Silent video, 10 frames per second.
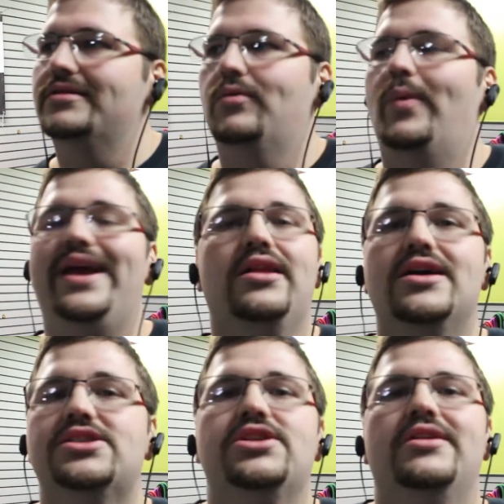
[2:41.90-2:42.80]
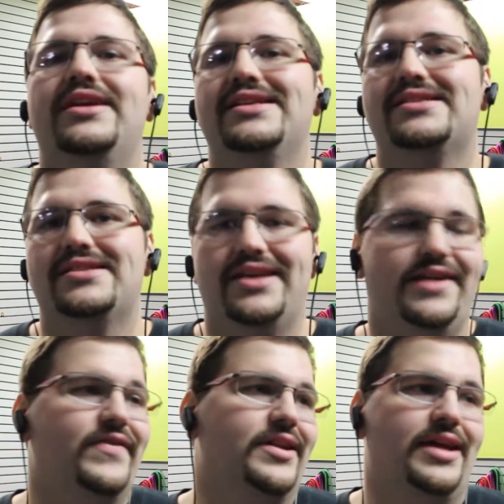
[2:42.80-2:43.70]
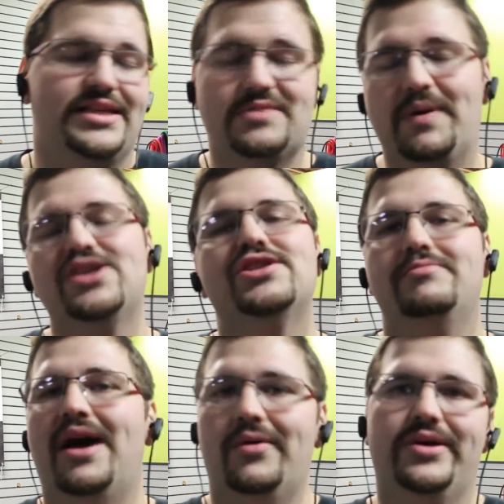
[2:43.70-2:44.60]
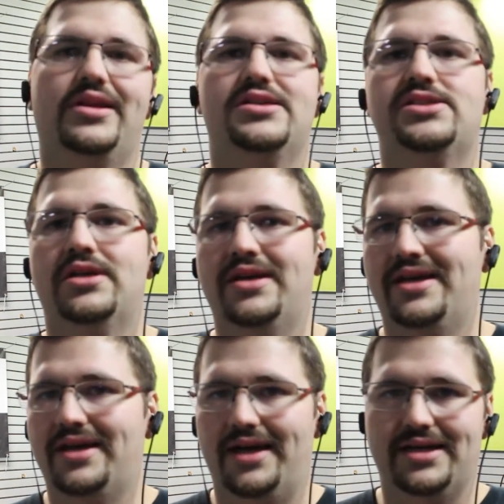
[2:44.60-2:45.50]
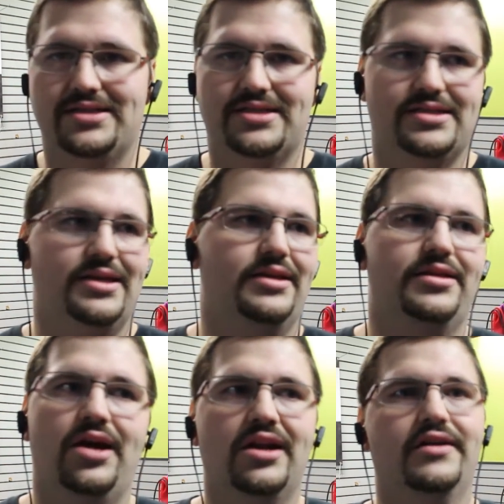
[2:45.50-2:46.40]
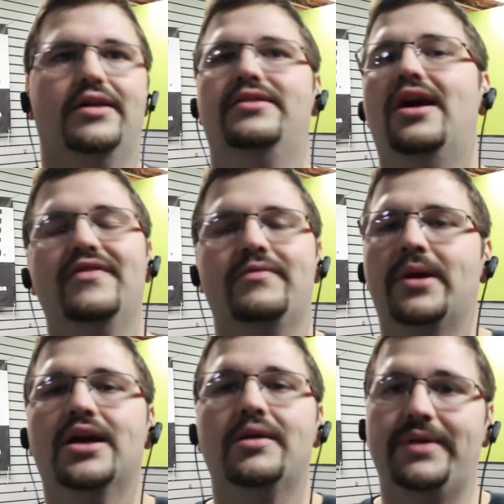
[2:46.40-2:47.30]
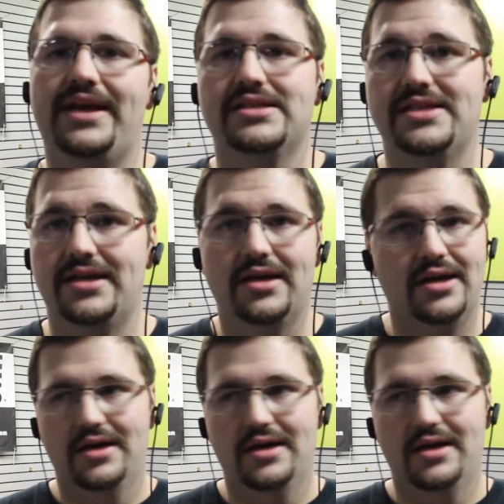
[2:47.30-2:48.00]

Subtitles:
weight loss journeys, even especially my weight loss journey, is none of them are gonna be easy.